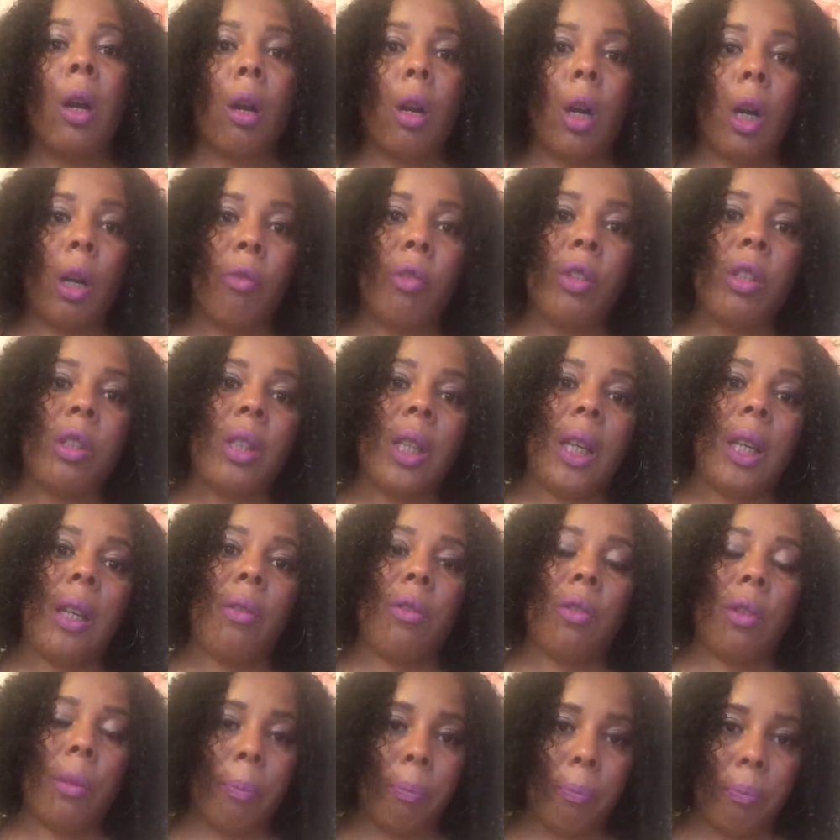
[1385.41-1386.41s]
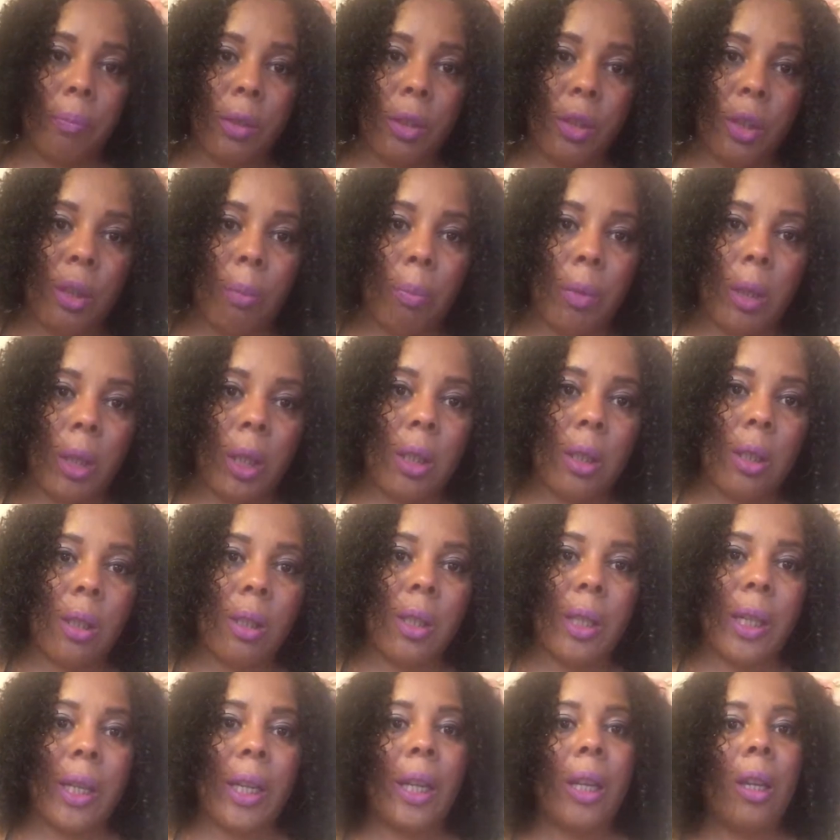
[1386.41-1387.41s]
I received some money
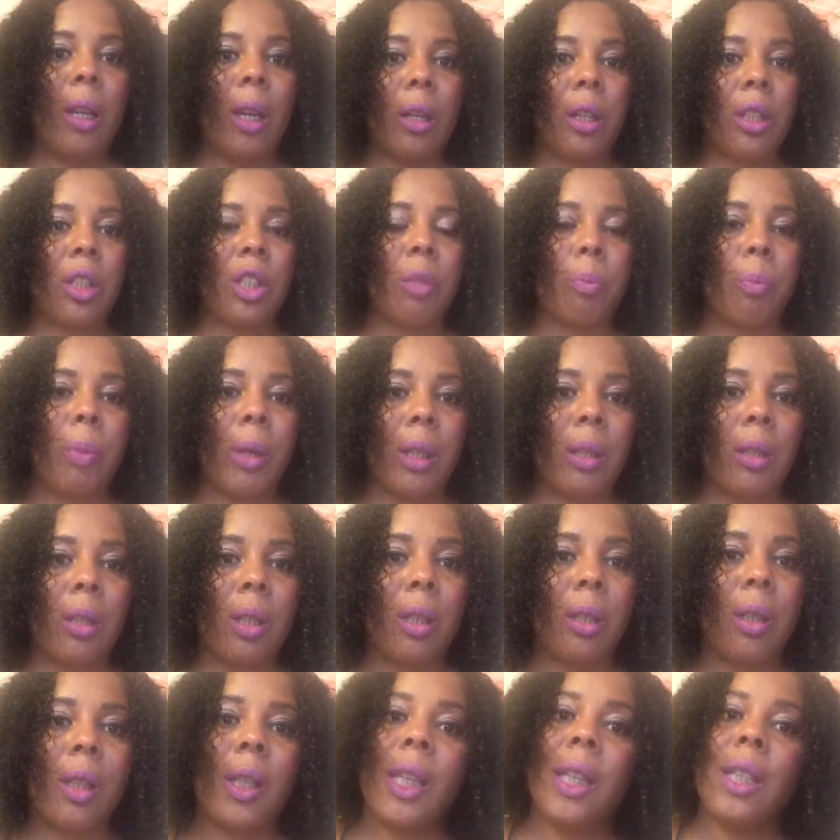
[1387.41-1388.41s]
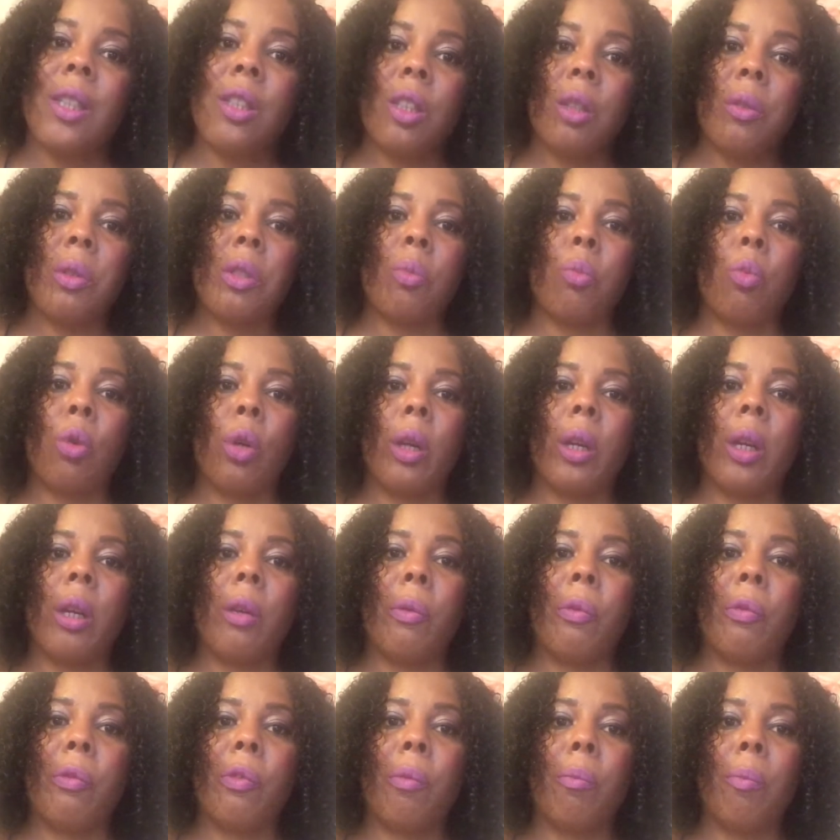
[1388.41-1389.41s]
today unexpectedly, so it's
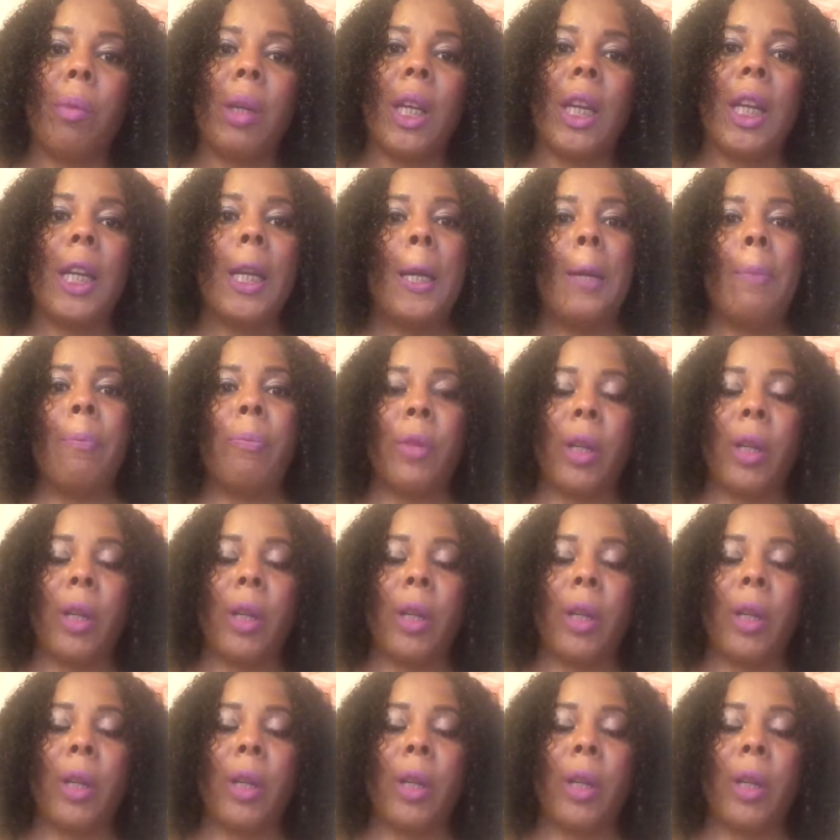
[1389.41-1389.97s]
working for me.